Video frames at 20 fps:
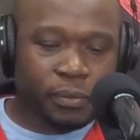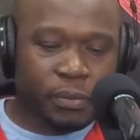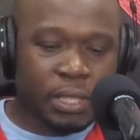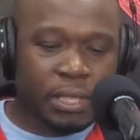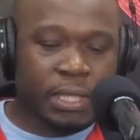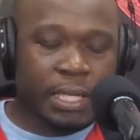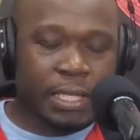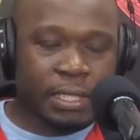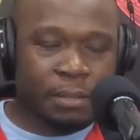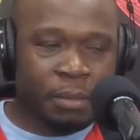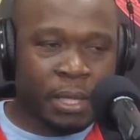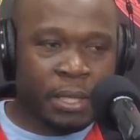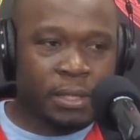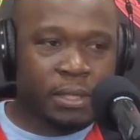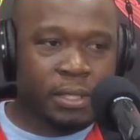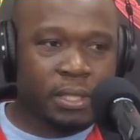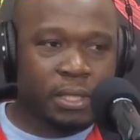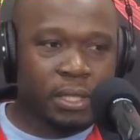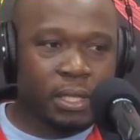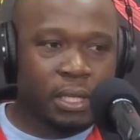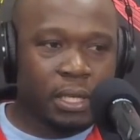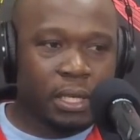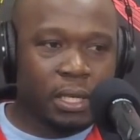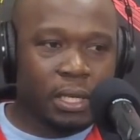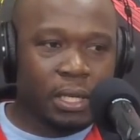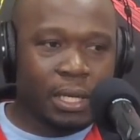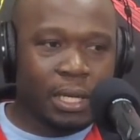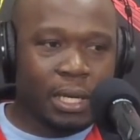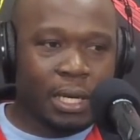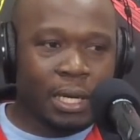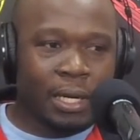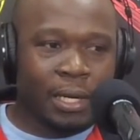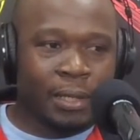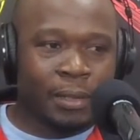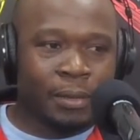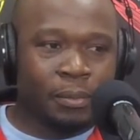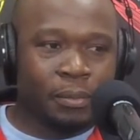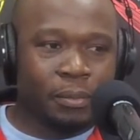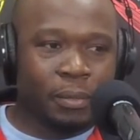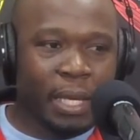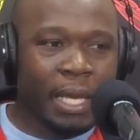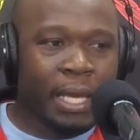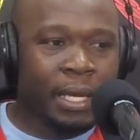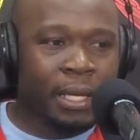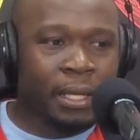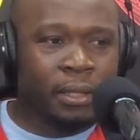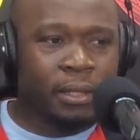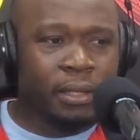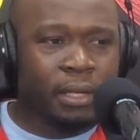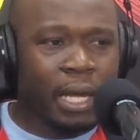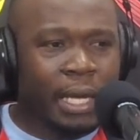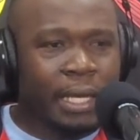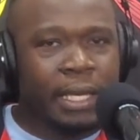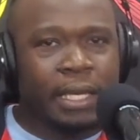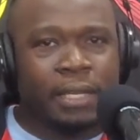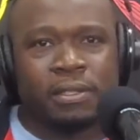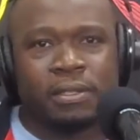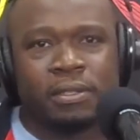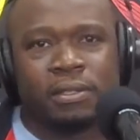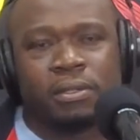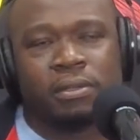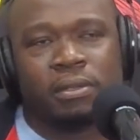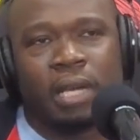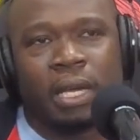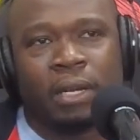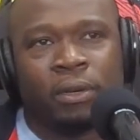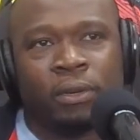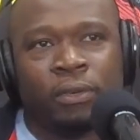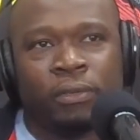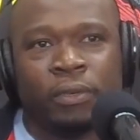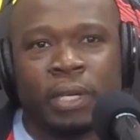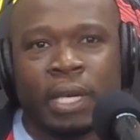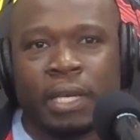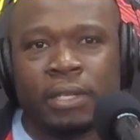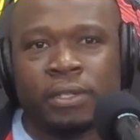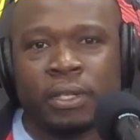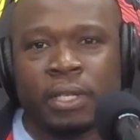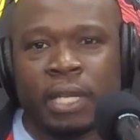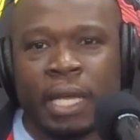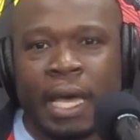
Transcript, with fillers: 6 months, and I guess I don't know if you guys are gonna